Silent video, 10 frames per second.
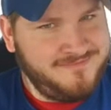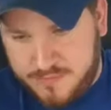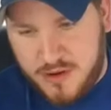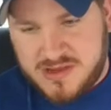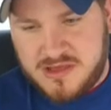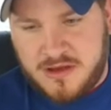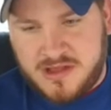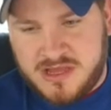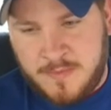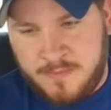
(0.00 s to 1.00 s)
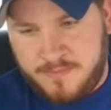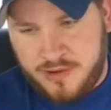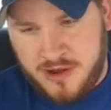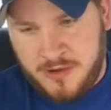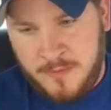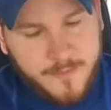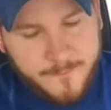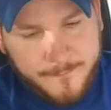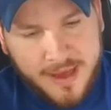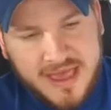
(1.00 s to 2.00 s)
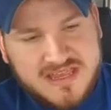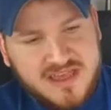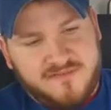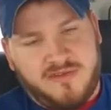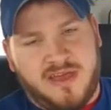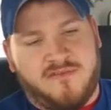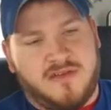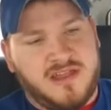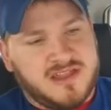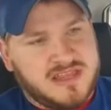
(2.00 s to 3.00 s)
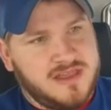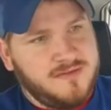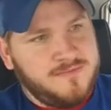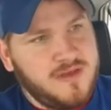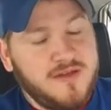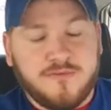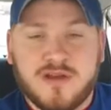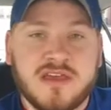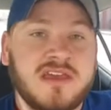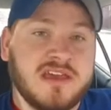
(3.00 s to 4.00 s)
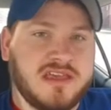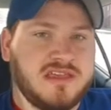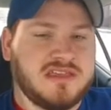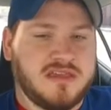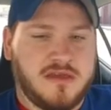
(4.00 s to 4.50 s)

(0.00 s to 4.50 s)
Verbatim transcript: Pros and cons. Pro, amazing flavor. It's it really is.